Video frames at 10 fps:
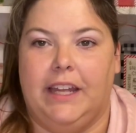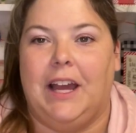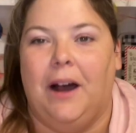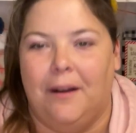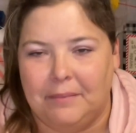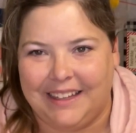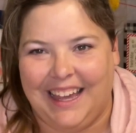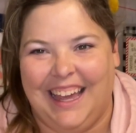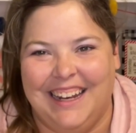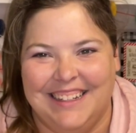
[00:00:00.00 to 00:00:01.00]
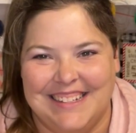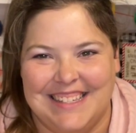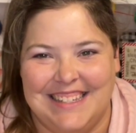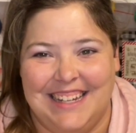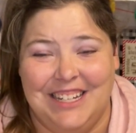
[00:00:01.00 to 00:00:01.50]
complicated to
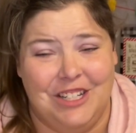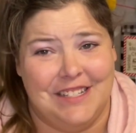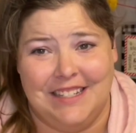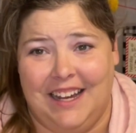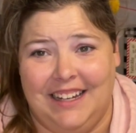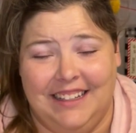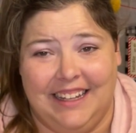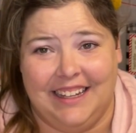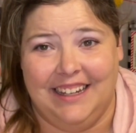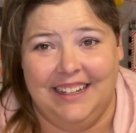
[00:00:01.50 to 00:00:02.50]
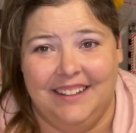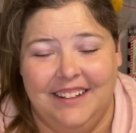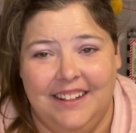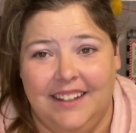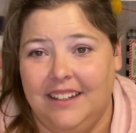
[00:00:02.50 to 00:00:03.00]
stitch. It's not like a
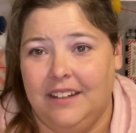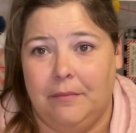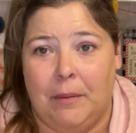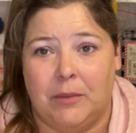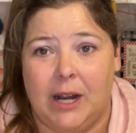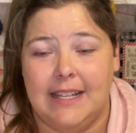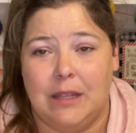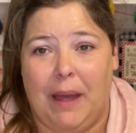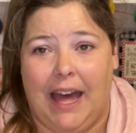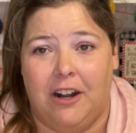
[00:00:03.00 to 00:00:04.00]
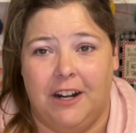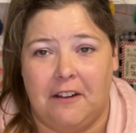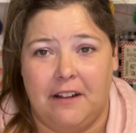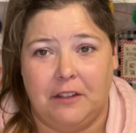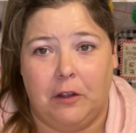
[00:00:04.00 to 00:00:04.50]
memorize the pattern and
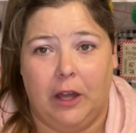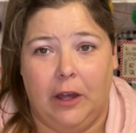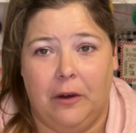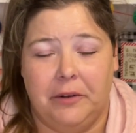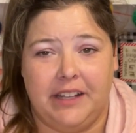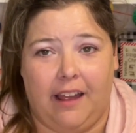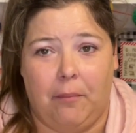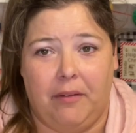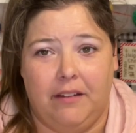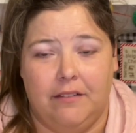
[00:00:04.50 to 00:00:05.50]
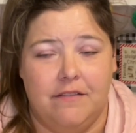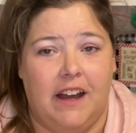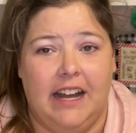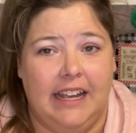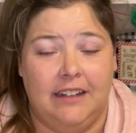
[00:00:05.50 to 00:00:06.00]
off you go type
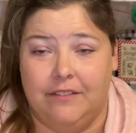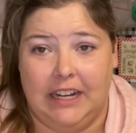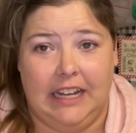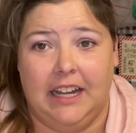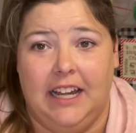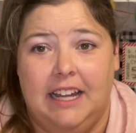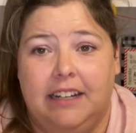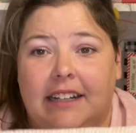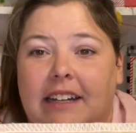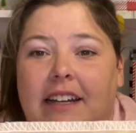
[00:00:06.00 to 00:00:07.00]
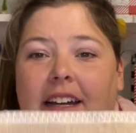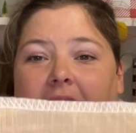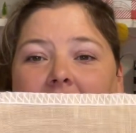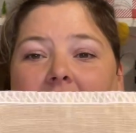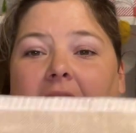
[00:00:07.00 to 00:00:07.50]
vine of any kind.
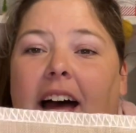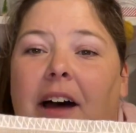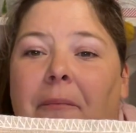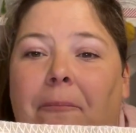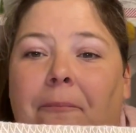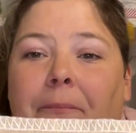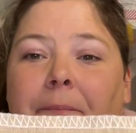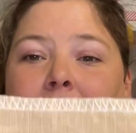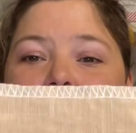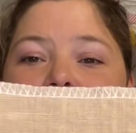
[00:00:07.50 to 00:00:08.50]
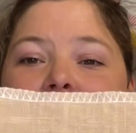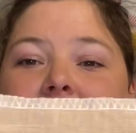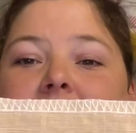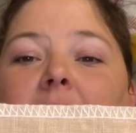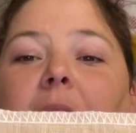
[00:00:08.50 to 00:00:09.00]
Um,
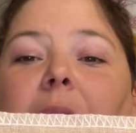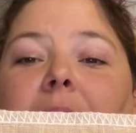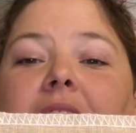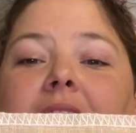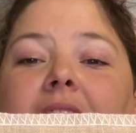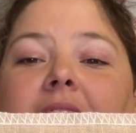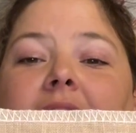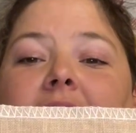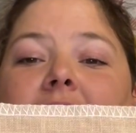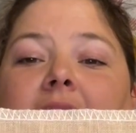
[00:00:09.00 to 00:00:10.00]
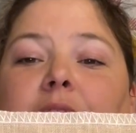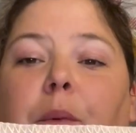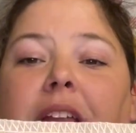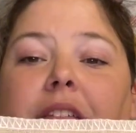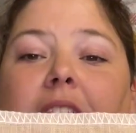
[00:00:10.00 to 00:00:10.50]
so it's
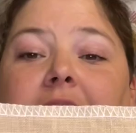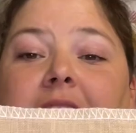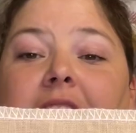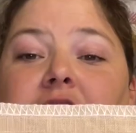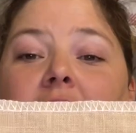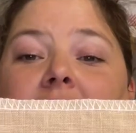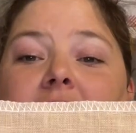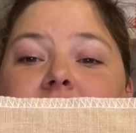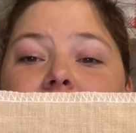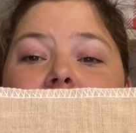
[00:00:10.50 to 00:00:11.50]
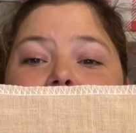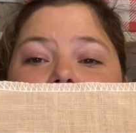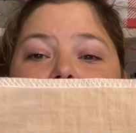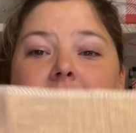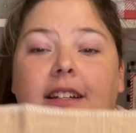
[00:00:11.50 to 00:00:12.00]
really fun to stitch on. It's just,